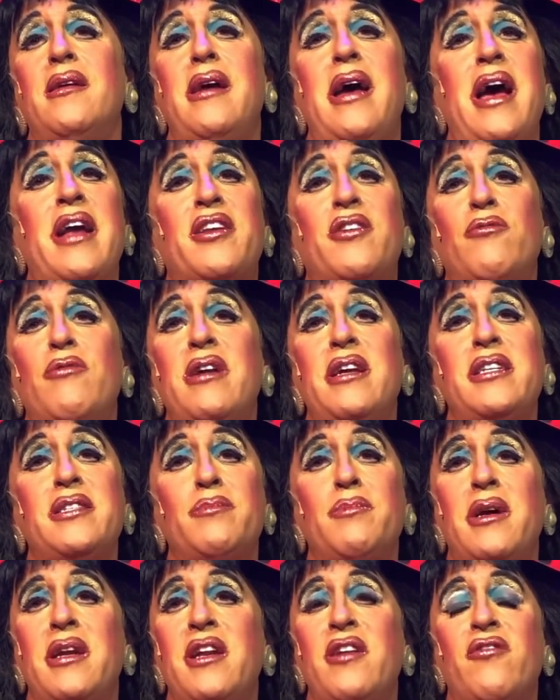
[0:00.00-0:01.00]
had to raise
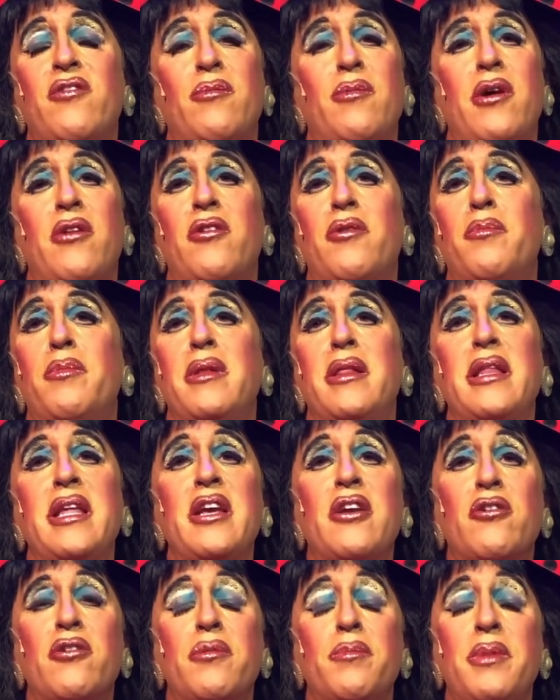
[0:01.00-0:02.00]
money from other
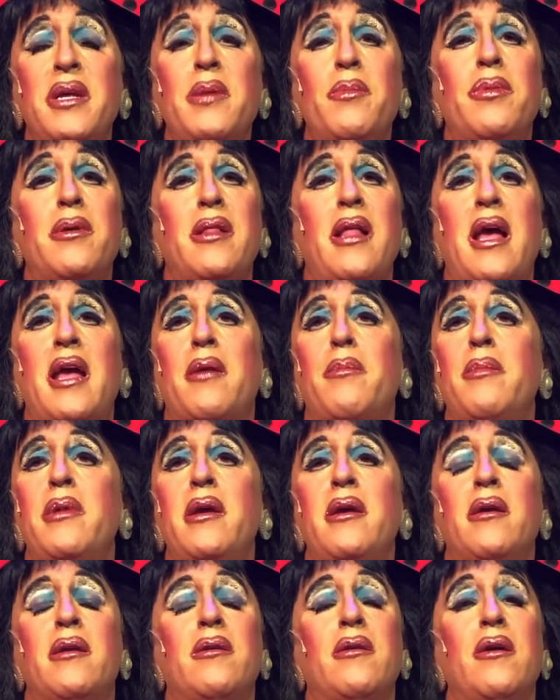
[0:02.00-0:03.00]
beleaguered people like
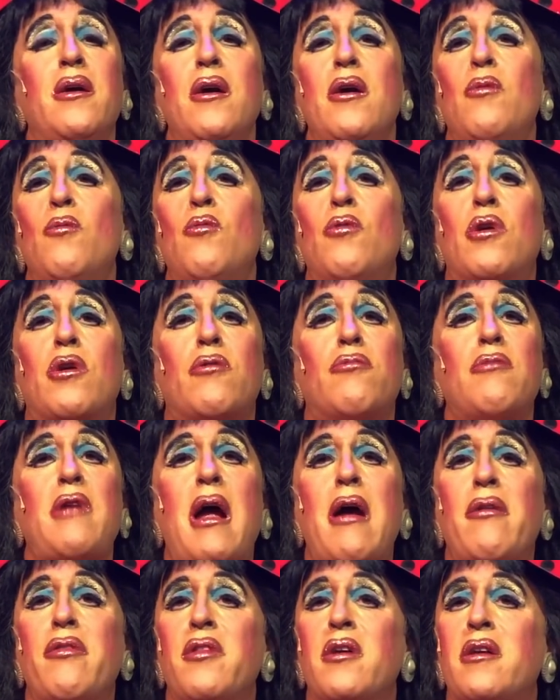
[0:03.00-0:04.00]
me and work
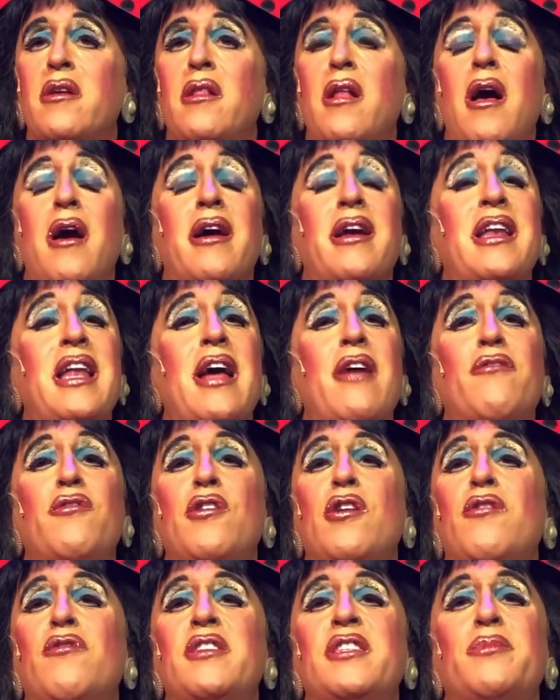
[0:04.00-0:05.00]
round the clock and have
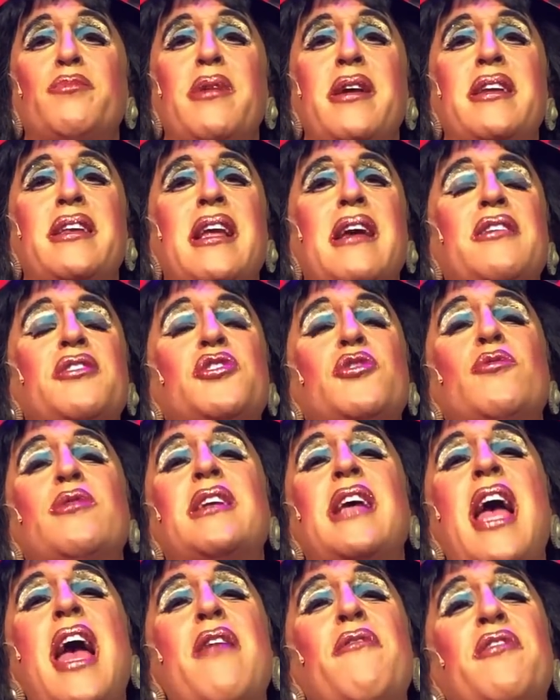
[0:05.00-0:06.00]
nervous breakdowns,
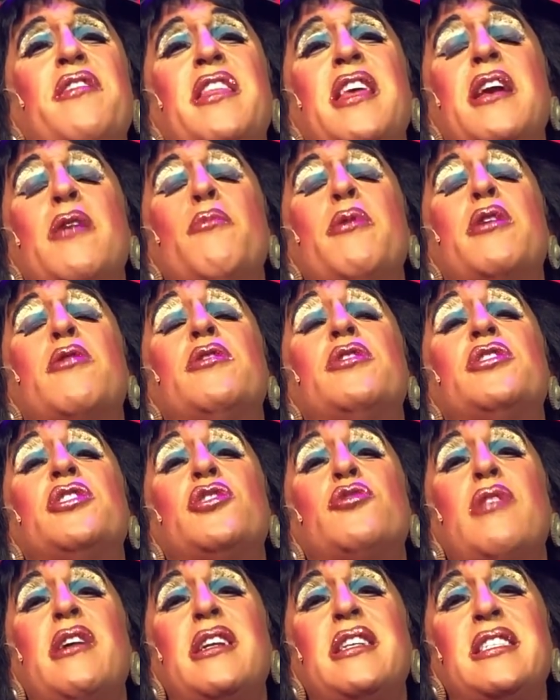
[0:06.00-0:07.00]
doing everything we could to
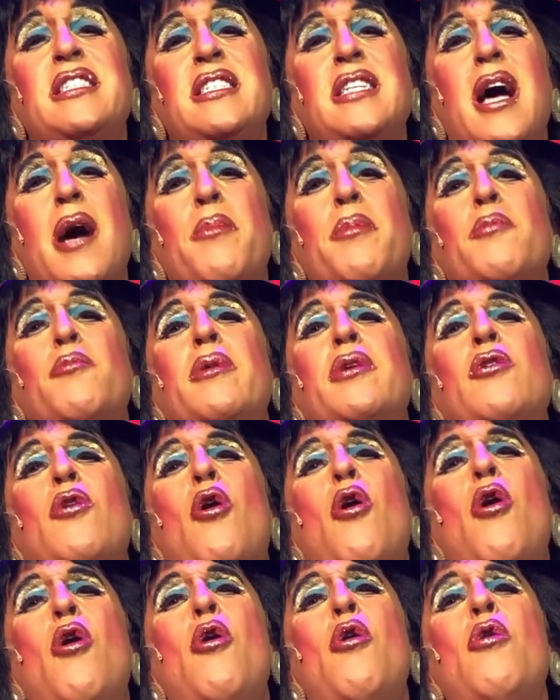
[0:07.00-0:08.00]
try to stop them when
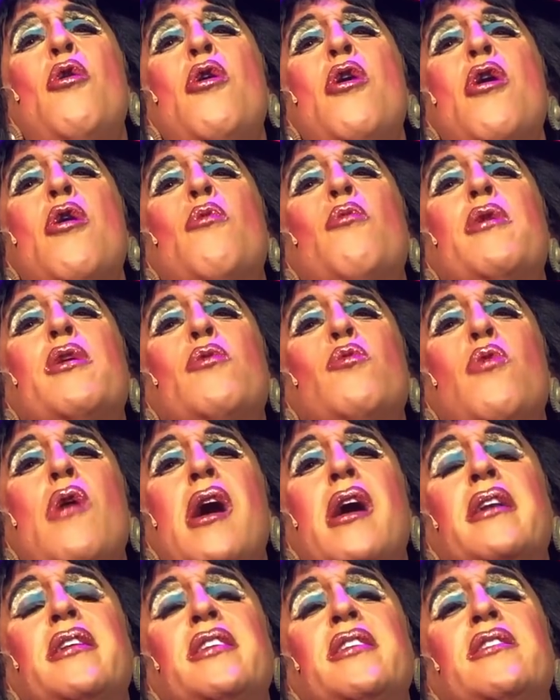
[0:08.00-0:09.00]
all we
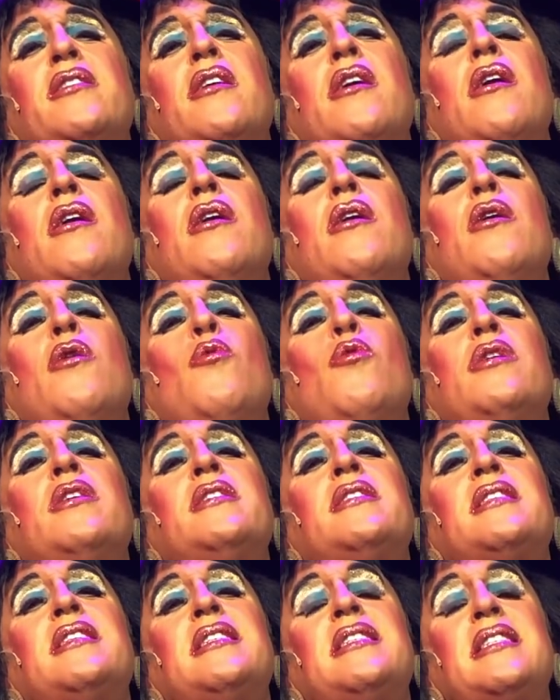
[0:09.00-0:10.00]
wanted
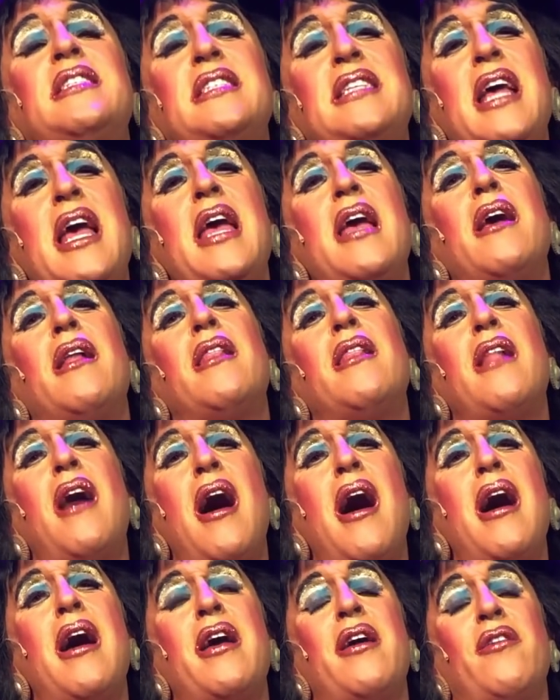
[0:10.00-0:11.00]
was to stay
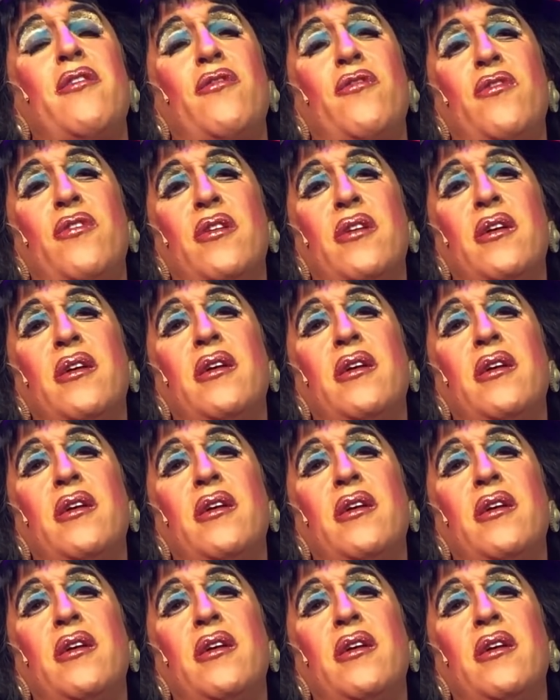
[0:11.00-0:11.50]
alive